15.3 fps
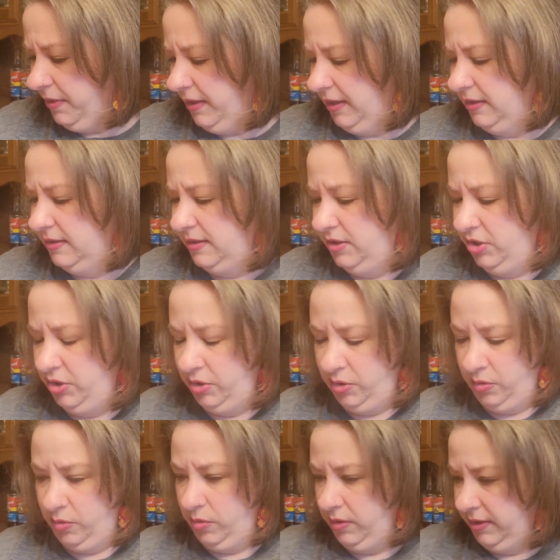things
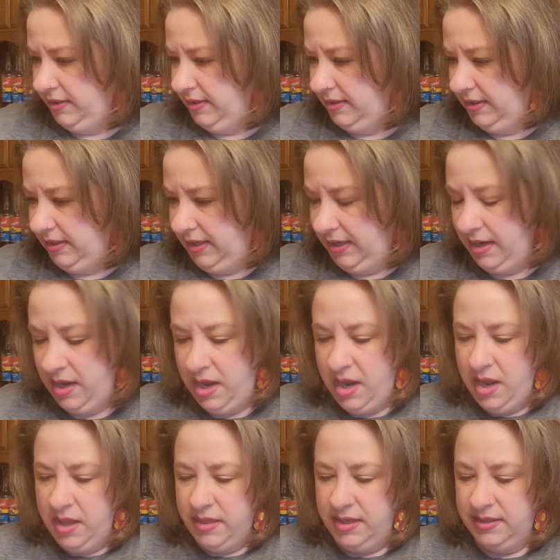too. Let's see.
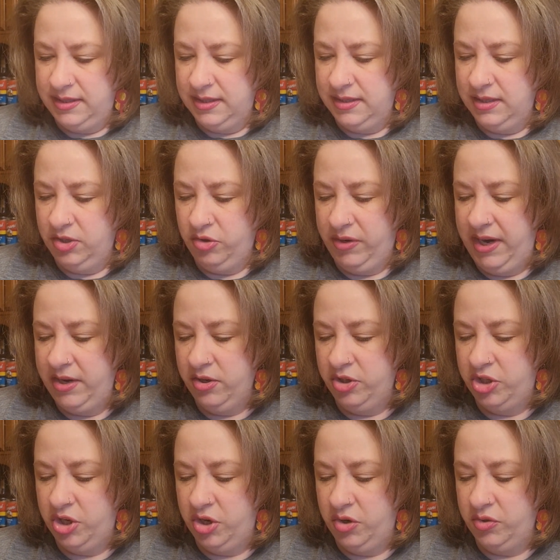This is the Trader
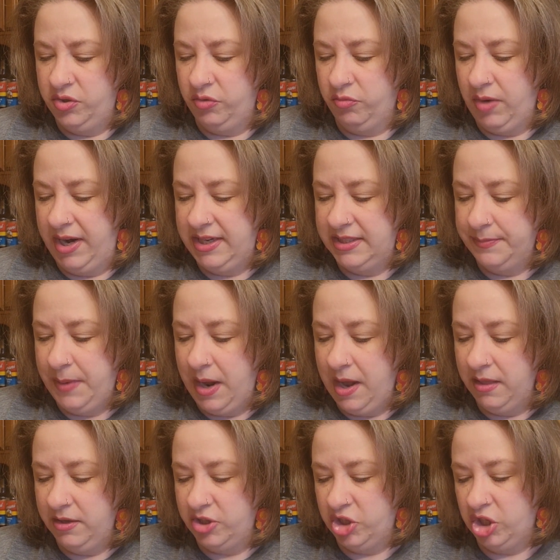Joe's Rice
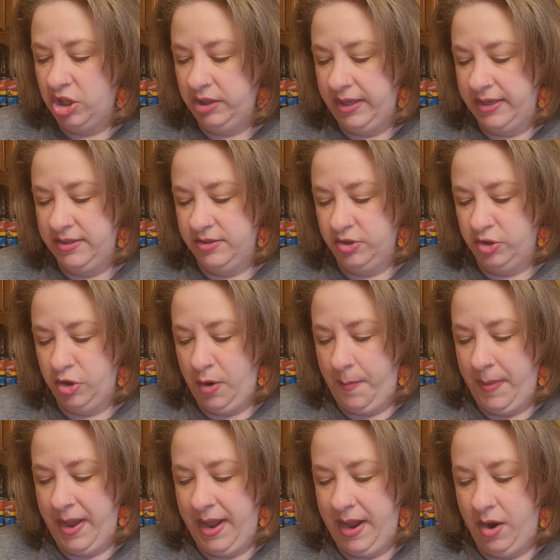Polish
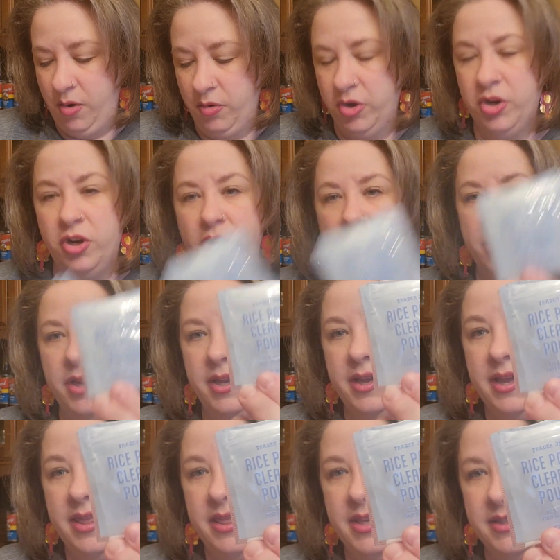Cleanser Powder.
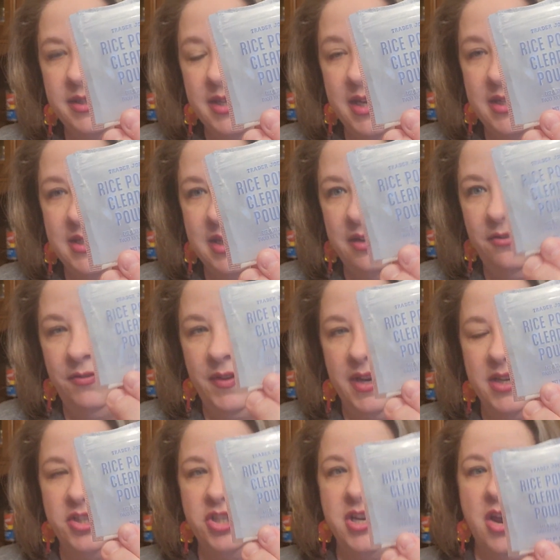This I did
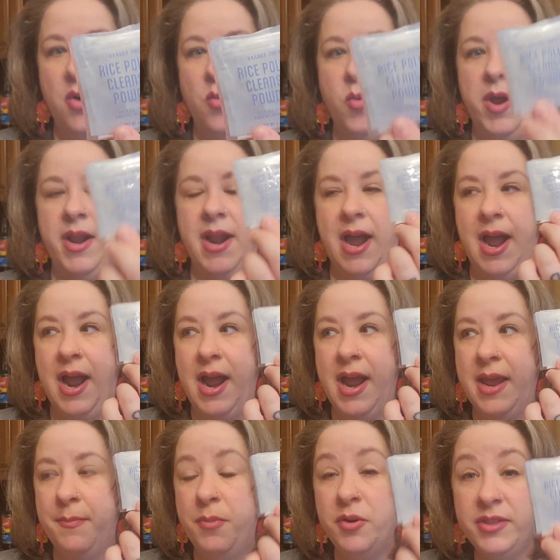finish. Now, when
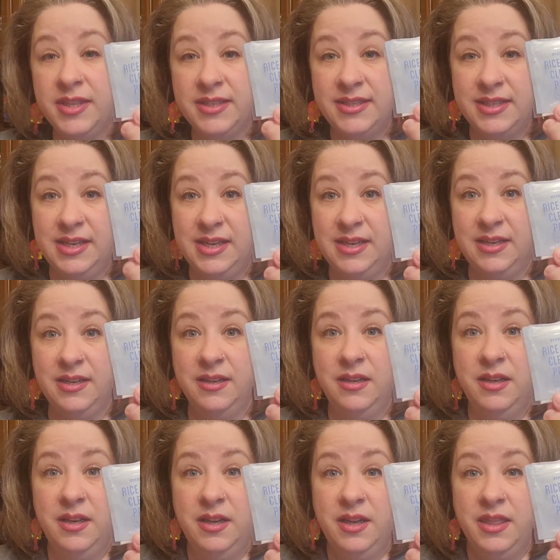I put this in
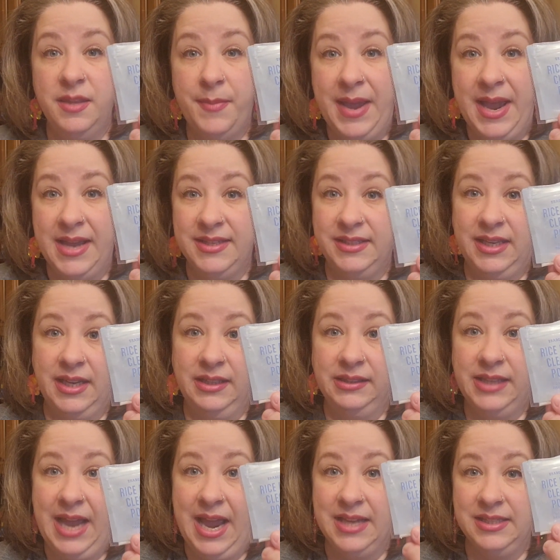the basket
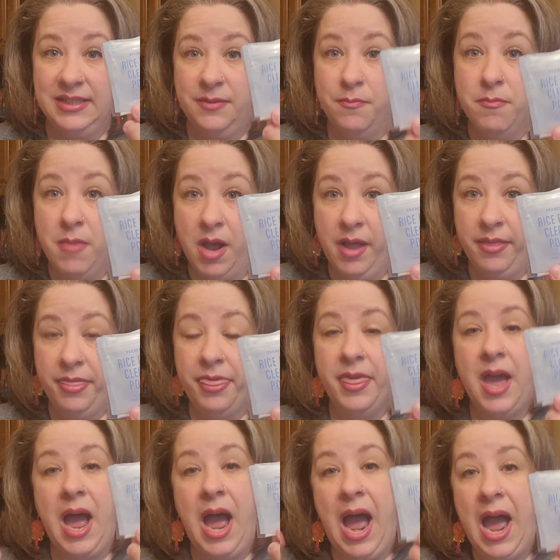last month,
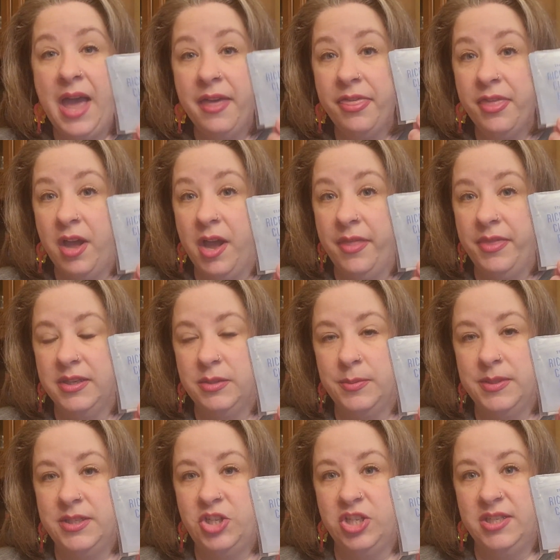I thought this
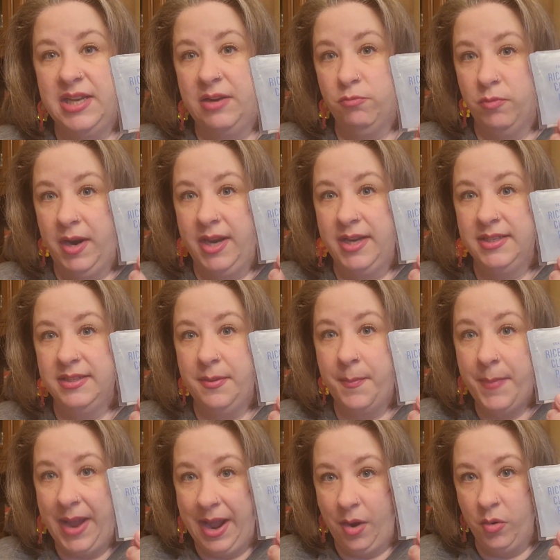was just a rice
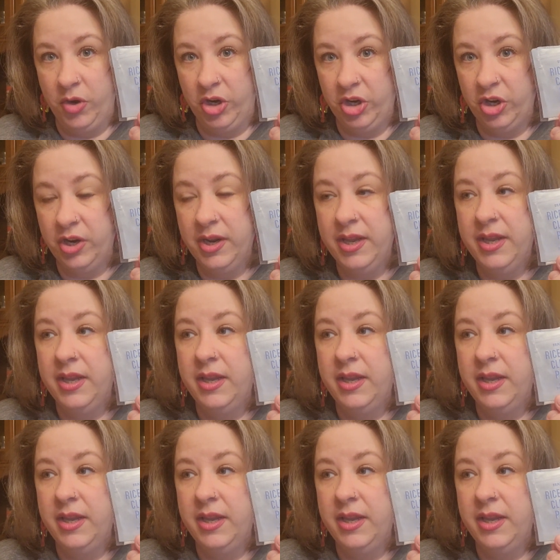powder,